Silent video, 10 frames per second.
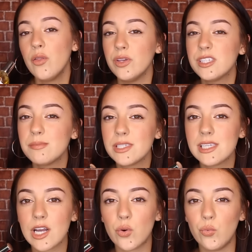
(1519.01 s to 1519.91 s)
This smells
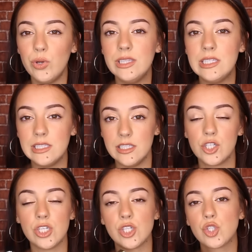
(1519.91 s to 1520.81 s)
like a really
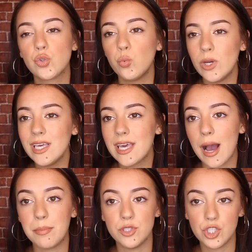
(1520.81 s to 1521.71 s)
delicious sweet
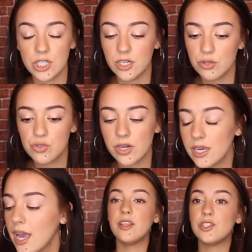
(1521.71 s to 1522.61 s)
cappuccino
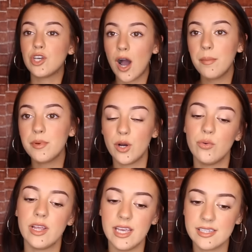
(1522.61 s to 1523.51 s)
drink. The top
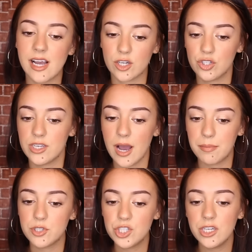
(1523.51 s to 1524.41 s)
note is actually
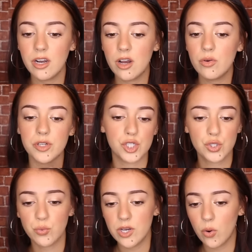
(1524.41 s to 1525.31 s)
cappuccino. There's
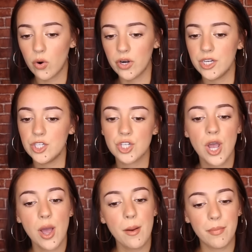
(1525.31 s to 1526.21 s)
sweet orange,
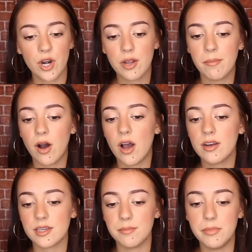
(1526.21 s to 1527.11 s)

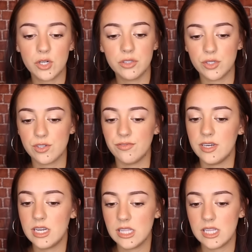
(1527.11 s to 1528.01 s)
bergamot, middle notes of
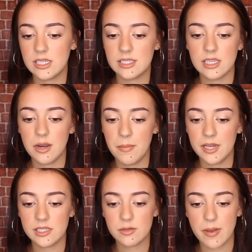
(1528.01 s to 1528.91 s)
vanilla,
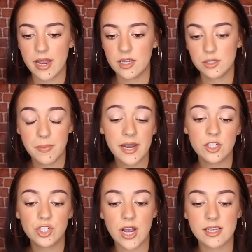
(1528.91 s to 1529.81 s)
cinnamon,
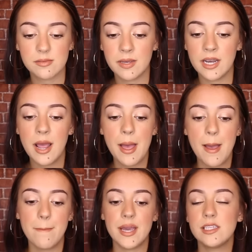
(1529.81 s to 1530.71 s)
Spanish jasmine,
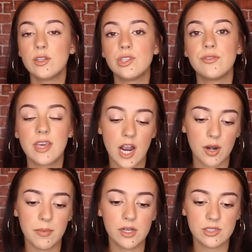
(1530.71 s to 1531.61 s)
base notes of
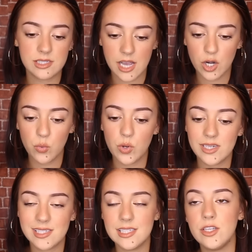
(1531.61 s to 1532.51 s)
caramel,
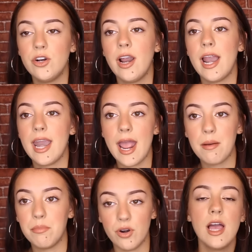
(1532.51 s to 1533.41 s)
sandalwood, cedar, and
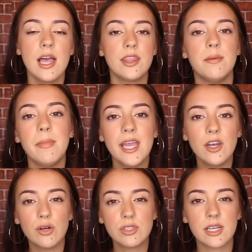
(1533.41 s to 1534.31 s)
amber. The
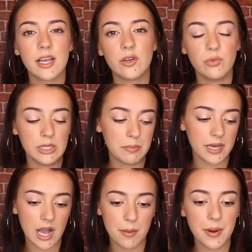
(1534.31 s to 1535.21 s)
main notes that I can really
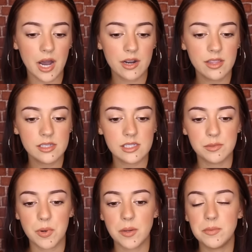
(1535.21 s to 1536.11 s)
pick up out of this
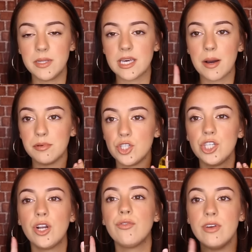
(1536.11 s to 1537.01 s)
is probably
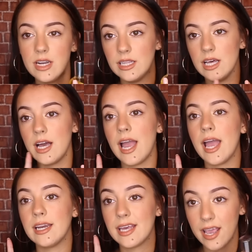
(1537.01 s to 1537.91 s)
cappuccino, vanilla,
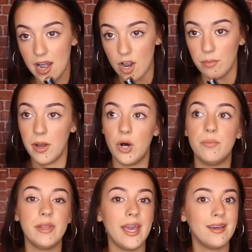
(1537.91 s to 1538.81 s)
and caramel.
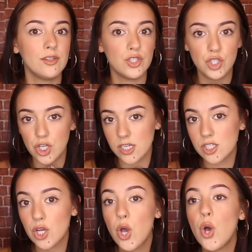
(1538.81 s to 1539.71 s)
Like,
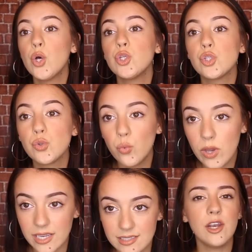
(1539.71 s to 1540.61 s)
just
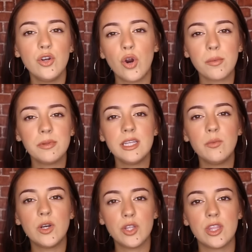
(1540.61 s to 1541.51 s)
sweet. And normally
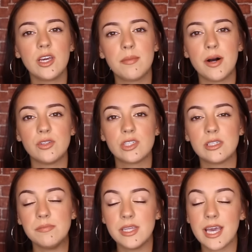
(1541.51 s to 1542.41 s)
when you think about
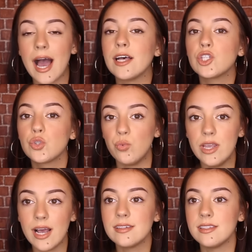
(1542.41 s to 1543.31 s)
something as
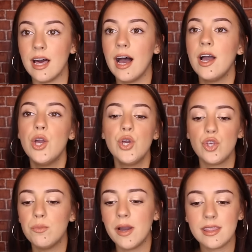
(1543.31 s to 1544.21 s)
sweet as that,
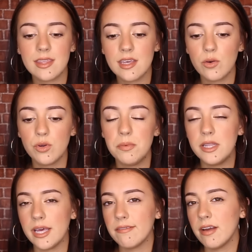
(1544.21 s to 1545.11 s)
you might think it would
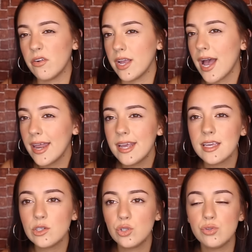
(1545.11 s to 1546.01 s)
be like very
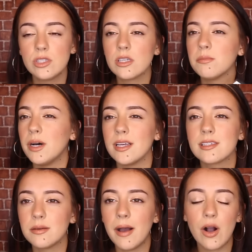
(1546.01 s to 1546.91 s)
headache inducing, but
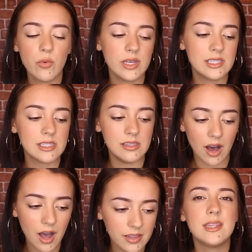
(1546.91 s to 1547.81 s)
somehow it's
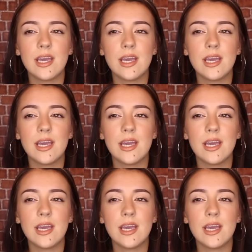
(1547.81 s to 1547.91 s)
not.